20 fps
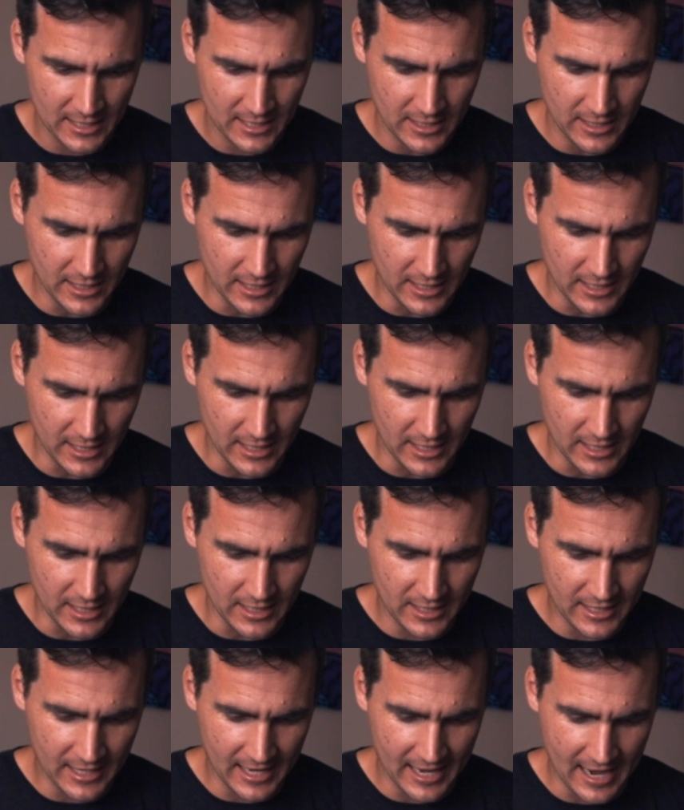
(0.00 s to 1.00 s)

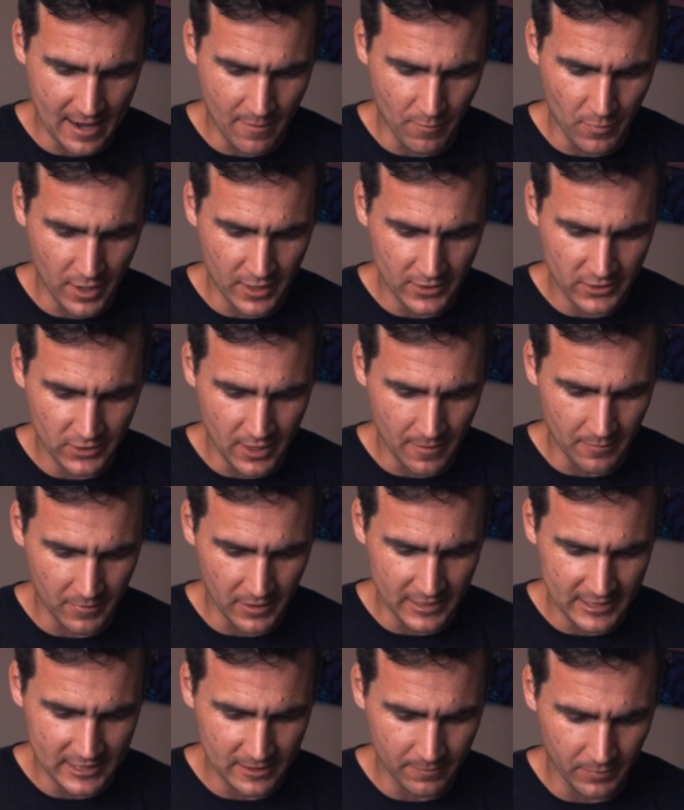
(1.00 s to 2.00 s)
the camera, so I'm
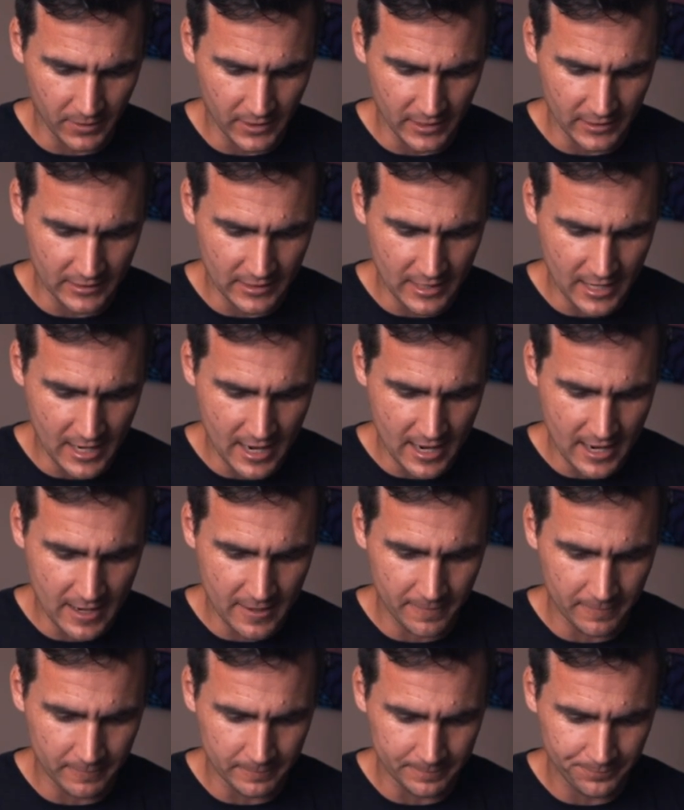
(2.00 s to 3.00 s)
gonna split it there.